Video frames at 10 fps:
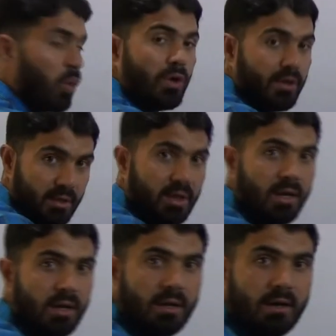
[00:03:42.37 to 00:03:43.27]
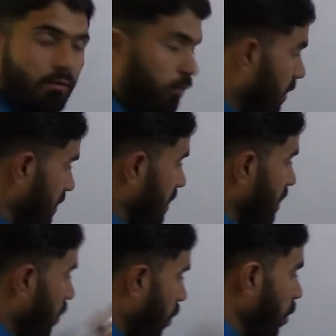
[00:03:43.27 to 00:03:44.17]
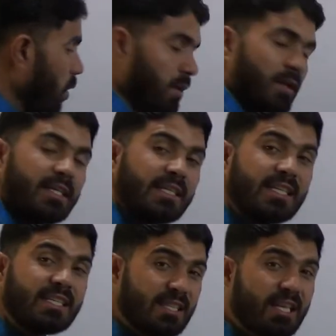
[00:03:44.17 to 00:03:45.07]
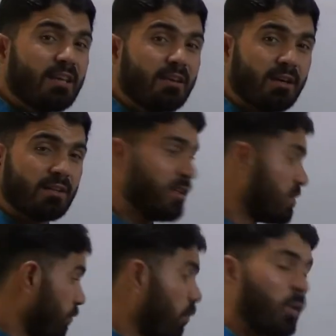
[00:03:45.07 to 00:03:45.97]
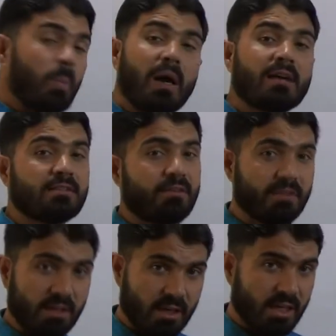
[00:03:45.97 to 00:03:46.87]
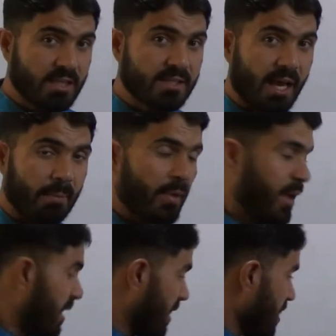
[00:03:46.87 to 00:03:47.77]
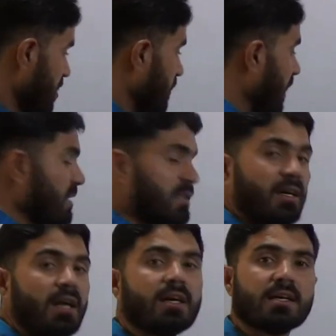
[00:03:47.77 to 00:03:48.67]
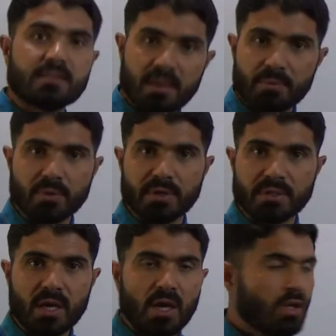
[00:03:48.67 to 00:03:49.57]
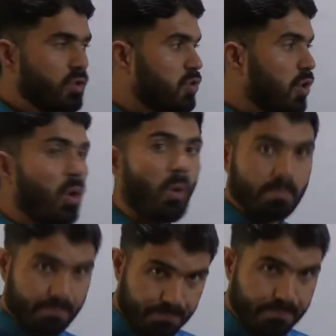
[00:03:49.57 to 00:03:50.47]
code for the whole, these four parts of the enzyme. Each part is called a subunit. So